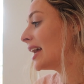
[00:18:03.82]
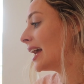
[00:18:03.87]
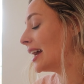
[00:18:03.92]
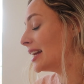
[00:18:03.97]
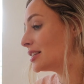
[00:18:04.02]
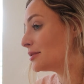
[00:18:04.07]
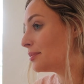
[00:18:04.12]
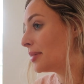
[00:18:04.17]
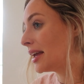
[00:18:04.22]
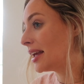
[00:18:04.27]

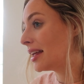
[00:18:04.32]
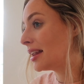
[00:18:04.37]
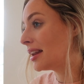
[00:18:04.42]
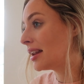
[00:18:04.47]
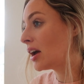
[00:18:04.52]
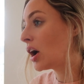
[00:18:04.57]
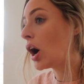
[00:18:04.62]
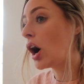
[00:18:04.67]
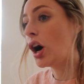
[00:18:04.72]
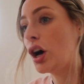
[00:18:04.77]
It's
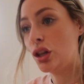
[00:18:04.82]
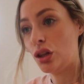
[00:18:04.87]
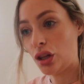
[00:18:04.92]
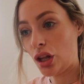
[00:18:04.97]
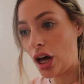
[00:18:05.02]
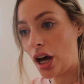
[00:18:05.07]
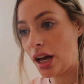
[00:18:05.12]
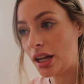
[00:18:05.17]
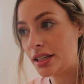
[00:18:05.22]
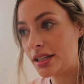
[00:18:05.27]
been a
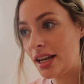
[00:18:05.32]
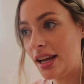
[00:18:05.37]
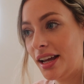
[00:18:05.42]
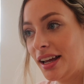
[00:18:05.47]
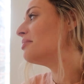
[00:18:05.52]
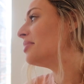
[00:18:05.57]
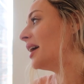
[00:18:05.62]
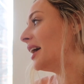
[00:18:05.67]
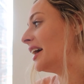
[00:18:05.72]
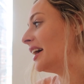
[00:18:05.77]
lot,
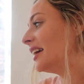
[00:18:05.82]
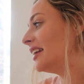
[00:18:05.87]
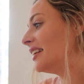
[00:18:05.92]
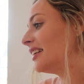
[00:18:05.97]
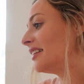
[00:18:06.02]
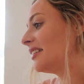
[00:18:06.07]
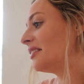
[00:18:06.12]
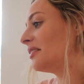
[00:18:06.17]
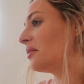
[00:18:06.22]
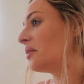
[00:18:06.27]
but
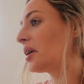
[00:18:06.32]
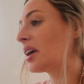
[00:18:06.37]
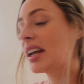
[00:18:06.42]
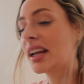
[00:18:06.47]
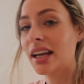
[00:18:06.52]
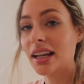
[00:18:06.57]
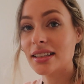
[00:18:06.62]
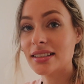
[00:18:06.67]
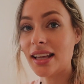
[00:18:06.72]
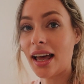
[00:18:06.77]
we're
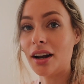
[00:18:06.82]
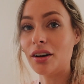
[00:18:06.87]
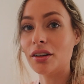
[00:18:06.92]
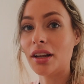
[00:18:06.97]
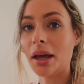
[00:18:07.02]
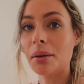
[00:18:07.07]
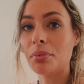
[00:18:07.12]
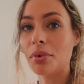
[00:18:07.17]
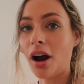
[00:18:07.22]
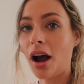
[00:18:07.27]
gonna get settled,
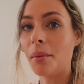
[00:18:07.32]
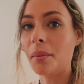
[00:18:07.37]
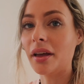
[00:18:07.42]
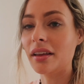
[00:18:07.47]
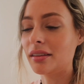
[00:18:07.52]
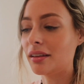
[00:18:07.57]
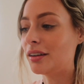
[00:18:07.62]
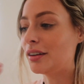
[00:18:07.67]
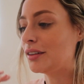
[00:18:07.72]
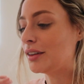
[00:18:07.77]
I
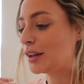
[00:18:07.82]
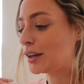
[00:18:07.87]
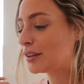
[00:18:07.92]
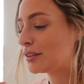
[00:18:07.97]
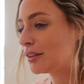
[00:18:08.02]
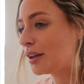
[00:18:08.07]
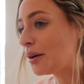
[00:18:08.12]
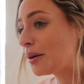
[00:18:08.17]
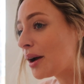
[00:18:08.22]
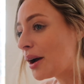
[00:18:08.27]
promise. It'll look
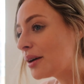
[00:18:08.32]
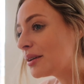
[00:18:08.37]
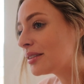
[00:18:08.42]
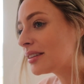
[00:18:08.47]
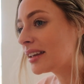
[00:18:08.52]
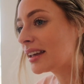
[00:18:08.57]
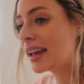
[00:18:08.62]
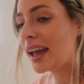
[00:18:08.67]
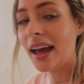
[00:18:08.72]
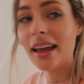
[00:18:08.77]
so
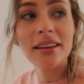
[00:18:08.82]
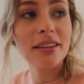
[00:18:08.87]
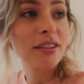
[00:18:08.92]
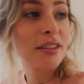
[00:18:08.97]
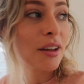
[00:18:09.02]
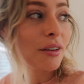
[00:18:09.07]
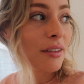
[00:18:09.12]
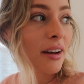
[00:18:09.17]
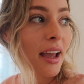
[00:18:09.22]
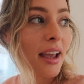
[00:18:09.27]
cozy and
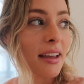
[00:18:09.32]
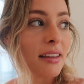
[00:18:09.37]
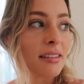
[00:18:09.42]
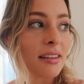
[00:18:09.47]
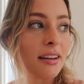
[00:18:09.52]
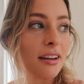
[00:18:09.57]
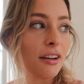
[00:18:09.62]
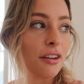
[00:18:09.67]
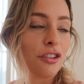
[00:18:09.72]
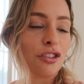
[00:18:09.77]
so nice,
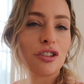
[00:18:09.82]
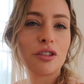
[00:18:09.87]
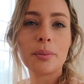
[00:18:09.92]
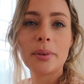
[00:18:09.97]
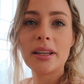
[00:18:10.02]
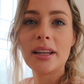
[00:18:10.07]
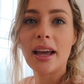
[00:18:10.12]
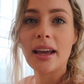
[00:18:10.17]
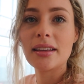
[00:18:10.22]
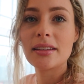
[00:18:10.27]
and it'll just
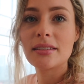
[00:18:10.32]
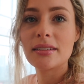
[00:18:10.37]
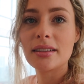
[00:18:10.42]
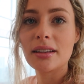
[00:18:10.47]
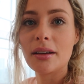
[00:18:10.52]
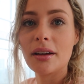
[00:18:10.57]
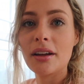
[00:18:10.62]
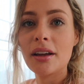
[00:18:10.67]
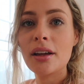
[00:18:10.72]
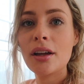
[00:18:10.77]
be nice
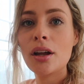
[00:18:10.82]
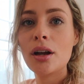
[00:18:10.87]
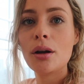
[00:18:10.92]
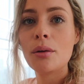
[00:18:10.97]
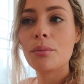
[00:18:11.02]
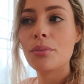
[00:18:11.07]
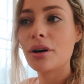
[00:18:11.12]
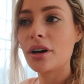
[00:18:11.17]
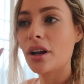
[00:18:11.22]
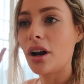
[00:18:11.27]
to
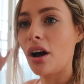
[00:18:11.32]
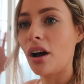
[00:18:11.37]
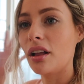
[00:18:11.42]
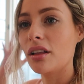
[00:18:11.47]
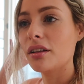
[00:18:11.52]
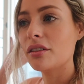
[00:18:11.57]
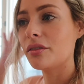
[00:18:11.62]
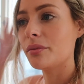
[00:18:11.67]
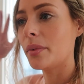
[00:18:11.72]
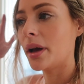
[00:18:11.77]
put all
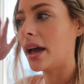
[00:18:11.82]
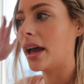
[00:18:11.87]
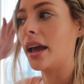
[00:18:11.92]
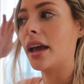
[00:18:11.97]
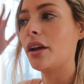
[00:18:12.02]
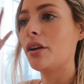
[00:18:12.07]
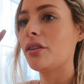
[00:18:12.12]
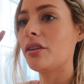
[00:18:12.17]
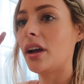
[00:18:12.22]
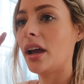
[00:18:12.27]
of
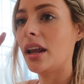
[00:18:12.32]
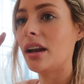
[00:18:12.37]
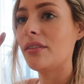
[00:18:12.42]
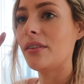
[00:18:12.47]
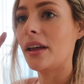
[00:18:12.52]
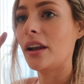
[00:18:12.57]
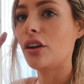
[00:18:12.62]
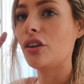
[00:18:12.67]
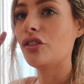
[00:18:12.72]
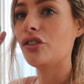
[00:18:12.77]
my creative
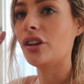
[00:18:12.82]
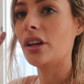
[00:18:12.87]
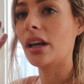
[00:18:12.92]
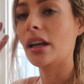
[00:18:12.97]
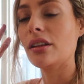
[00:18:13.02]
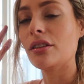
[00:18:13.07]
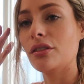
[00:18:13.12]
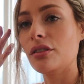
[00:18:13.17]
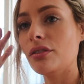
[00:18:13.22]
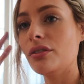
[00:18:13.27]
energy
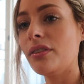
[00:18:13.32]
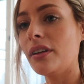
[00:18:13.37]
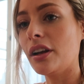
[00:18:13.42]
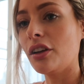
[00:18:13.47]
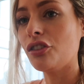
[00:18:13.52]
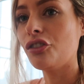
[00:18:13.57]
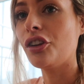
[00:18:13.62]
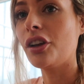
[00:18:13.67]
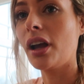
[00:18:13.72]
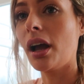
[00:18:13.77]
into
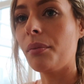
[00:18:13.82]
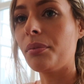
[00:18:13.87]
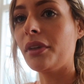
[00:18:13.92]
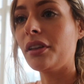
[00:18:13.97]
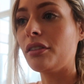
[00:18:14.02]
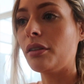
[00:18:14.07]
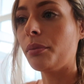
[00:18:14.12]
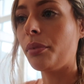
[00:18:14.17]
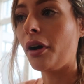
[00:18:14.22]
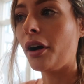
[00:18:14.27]
finishing up
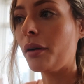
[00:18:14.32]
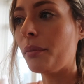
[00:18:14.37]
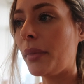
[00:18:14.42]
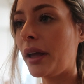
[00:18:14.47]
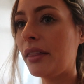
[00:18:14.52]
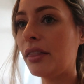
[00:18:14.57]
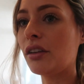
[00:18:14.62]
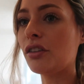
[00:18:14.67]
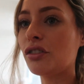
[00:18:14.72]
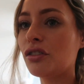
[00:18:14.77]
this
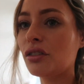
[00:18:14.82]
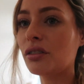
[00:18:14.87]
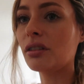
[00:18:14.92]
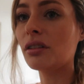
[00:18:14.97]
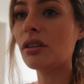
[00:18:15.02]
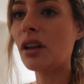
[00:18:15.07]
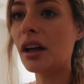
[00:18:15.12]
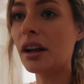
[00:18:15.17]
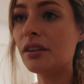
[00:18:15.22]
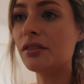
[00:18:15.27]
apartment. There's just a
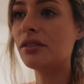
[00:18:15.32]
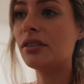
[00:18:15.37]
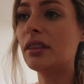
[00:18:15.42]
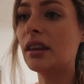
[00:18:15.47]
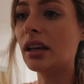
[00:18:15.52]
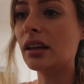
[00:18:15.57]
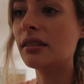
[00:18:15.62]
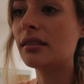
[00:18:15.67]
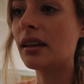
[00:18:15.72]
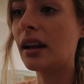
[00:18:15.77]
lot of
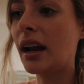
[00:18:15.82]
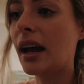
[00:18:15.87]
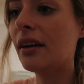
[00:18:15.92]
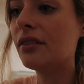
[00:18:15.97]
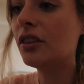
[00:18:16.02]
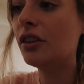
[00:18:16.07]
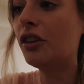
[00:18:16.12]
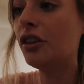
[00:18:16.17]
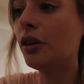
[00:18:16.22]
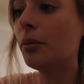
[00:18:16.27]
things that I
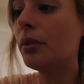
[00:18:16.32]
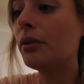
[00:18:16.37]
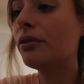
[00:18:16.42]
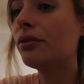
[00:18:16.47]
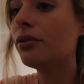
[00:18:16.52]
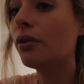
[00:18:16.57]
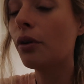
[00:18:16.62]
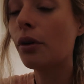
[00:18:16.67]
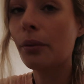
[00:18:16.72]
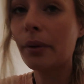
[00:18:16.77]
have to do
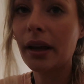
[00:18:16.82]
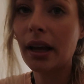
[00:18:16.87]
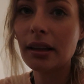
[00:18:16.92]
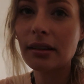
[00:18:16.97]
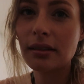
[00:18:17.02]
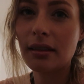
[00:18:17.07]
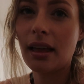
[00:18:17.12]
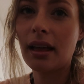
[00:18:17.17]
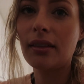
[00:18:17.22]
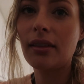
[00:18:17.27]
before we get
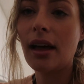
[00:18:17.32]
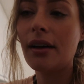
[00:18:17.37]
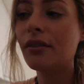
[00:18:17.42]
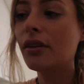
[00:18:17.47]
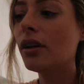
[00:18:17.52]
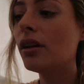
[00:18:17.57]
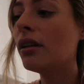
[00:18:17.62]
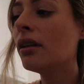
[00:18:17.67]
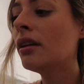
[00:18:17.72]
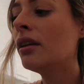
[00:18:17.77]
to that
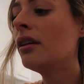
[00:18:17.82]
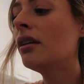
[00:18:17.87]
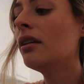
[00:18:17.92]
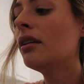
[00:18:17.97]
level,